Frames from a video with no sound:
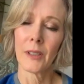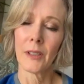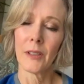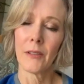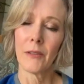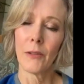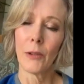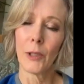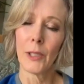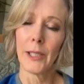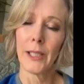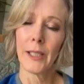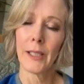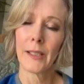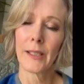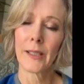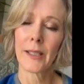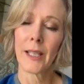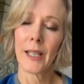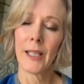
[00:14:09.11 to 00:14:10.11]
fully
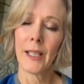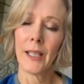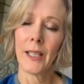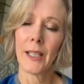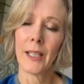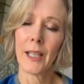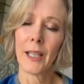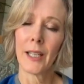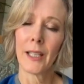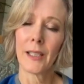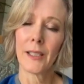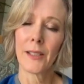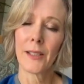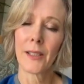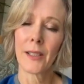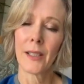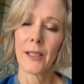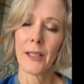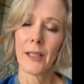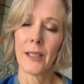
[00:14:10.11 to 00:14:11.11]
extending
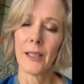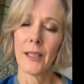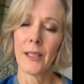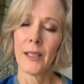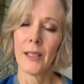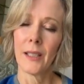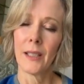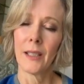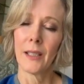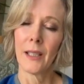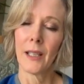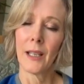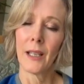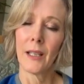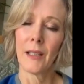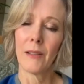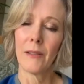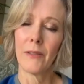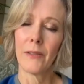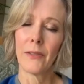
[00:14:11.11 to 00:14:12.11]
God's
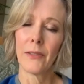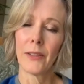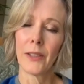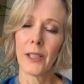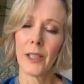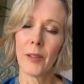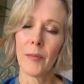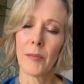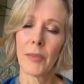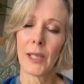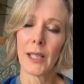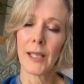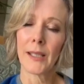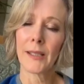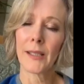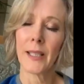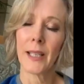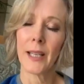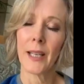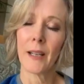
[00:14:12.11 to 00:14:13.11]
love and
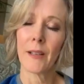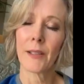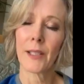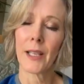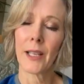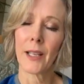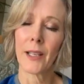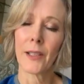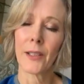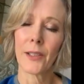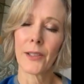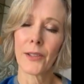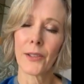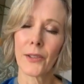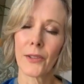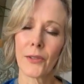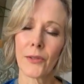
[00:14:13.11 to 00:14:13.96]
blessing out to others.